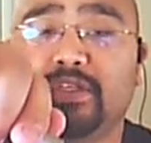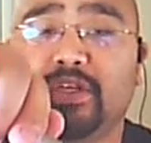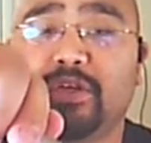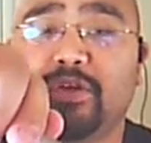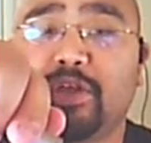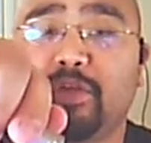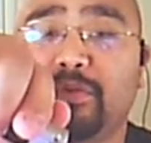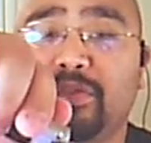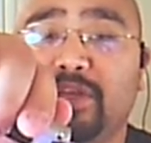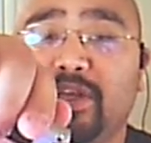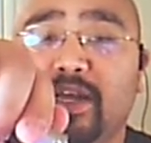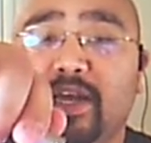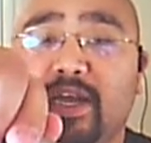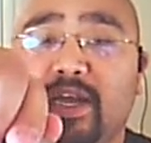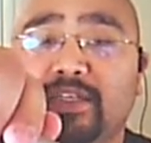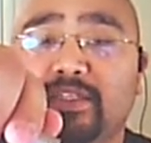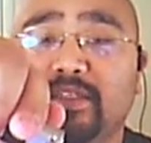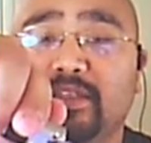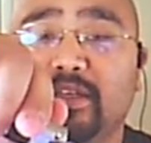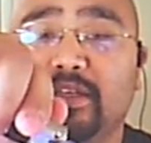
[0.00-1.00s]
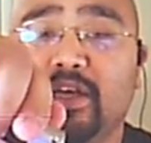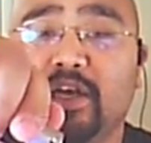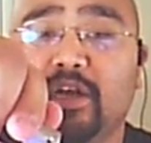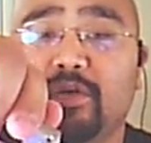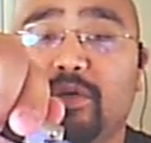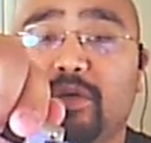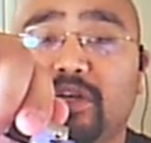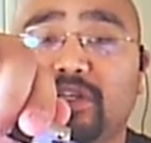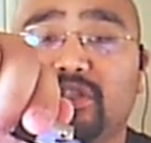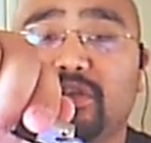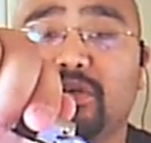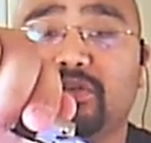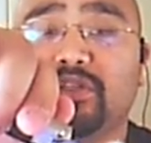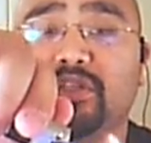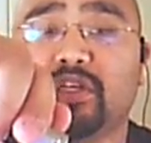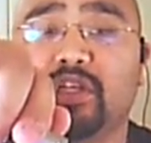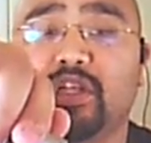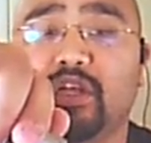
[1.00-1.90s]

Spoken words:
with the guys at the Dogwatch Social Club